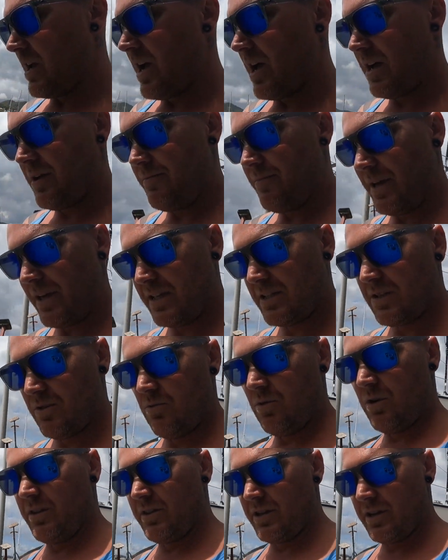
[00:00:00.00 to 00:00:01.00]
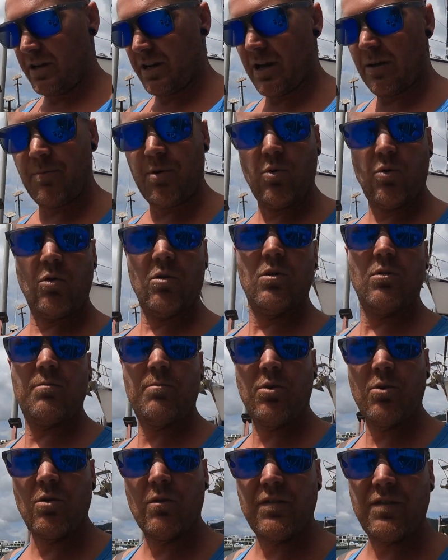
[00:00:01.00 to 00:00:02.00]
uh, makes you wonder doesn't it poor
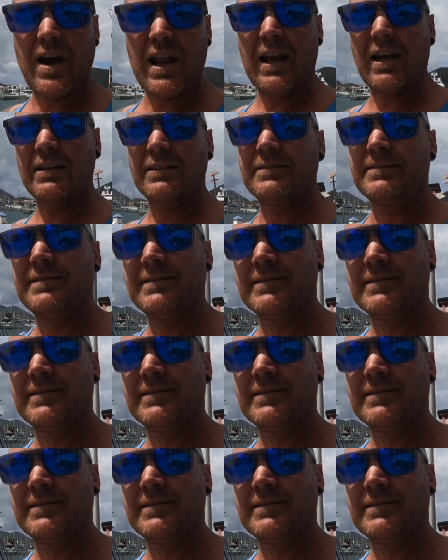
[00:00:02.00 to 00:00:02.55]
poor fella